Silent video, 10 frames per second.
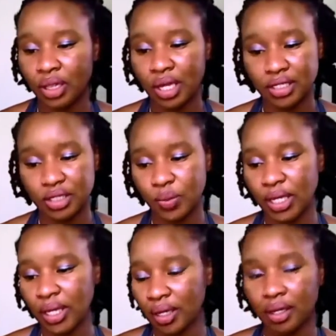last
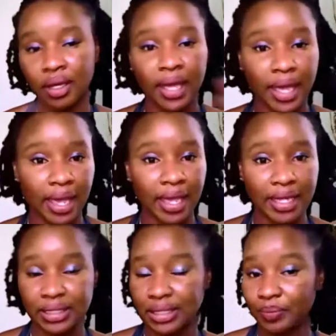week
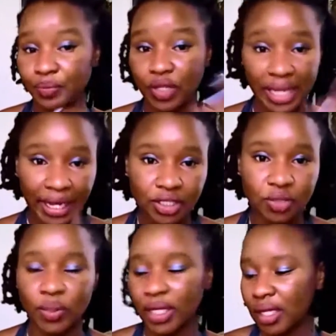and
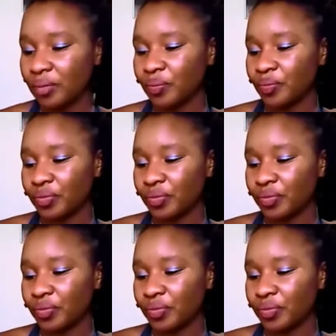next week